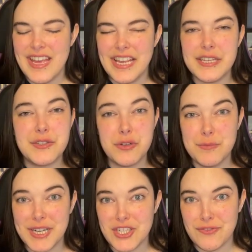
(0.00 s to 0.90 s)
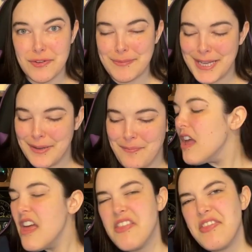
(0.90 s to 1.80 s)
It's too much for me.
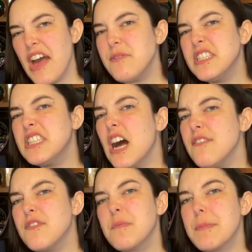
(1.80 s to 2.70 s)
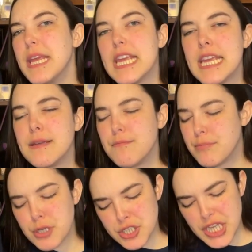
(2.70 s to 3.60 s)
That one's not for me,
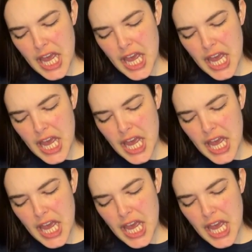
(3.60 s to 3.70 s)
per se.